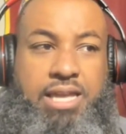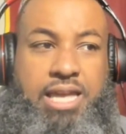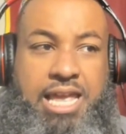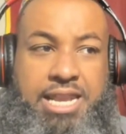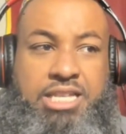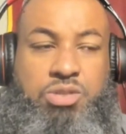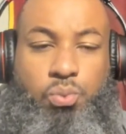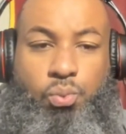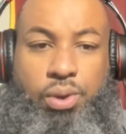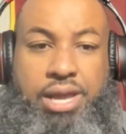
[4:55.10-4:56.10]
in
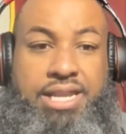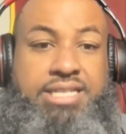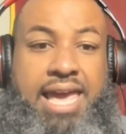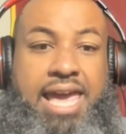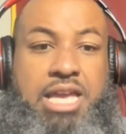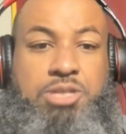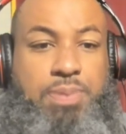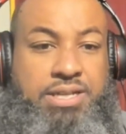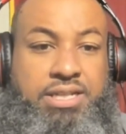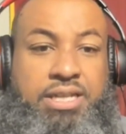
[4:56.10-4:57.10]
this game,
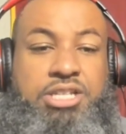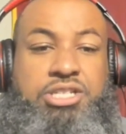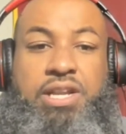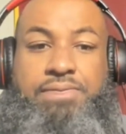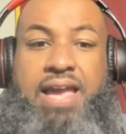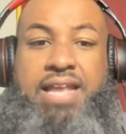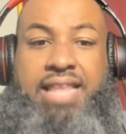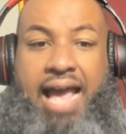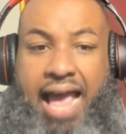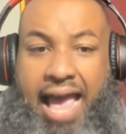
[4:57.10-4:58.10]
especially considering the fact
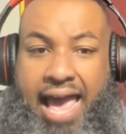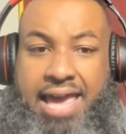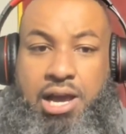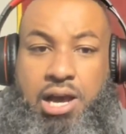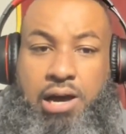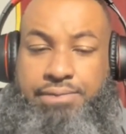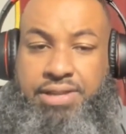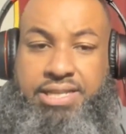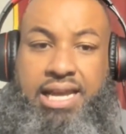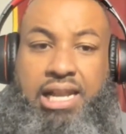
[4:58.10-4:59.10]
the high of
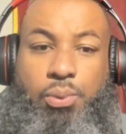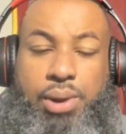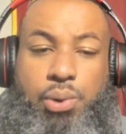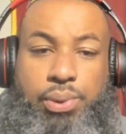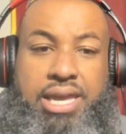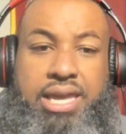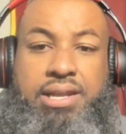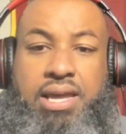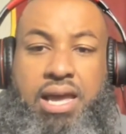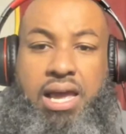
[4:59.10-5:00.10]
the Delaware
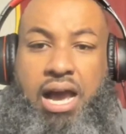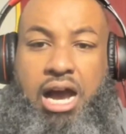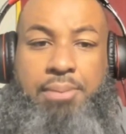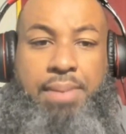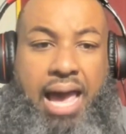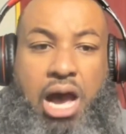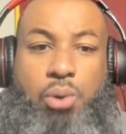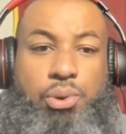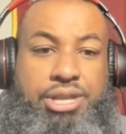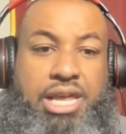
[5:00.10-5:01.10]
win,
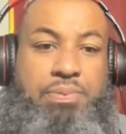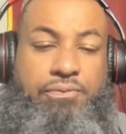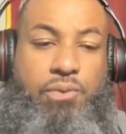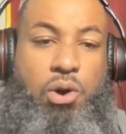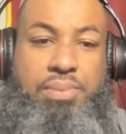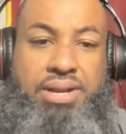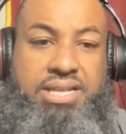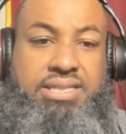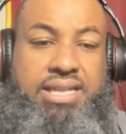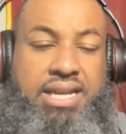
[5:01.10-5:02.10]
how will they perform in
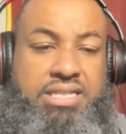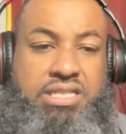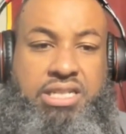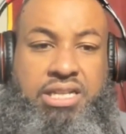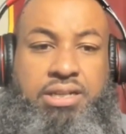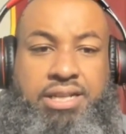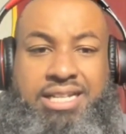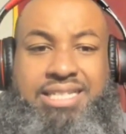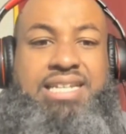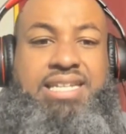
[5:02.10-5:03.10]
a sense, the
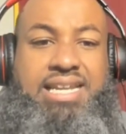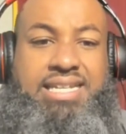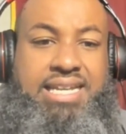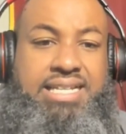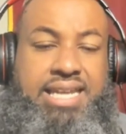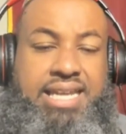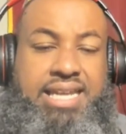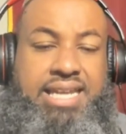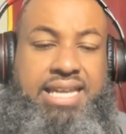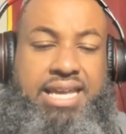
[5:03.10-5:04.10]
attention to
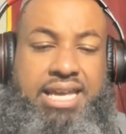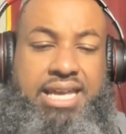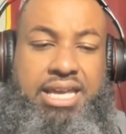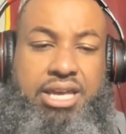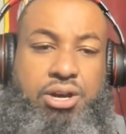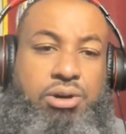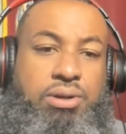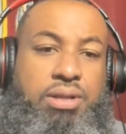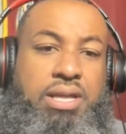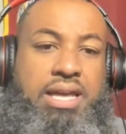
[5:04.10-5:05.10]
detail and
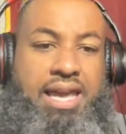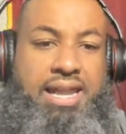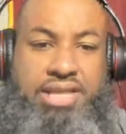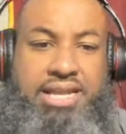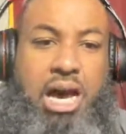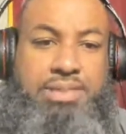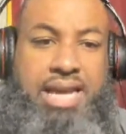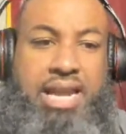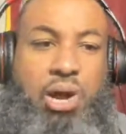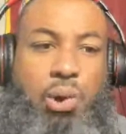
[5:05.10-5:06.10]
everything that comes
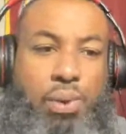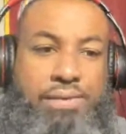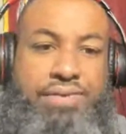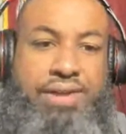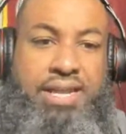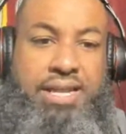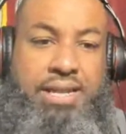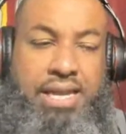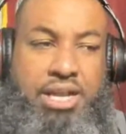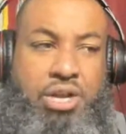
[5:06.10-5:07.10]
kind of with it,
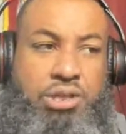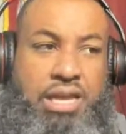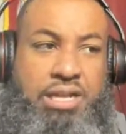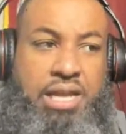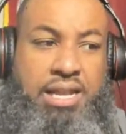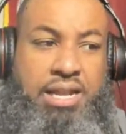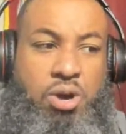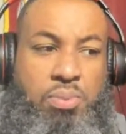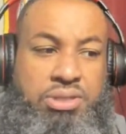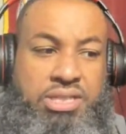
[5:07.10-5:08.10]
and you know, and
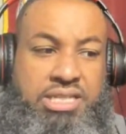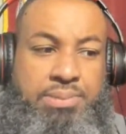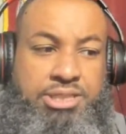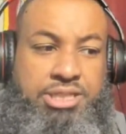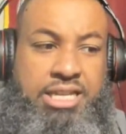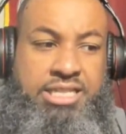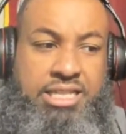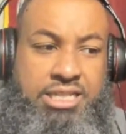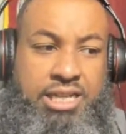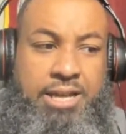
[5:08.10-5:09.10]
almost
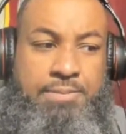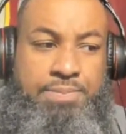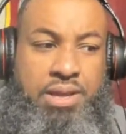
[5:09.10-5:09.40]
essentially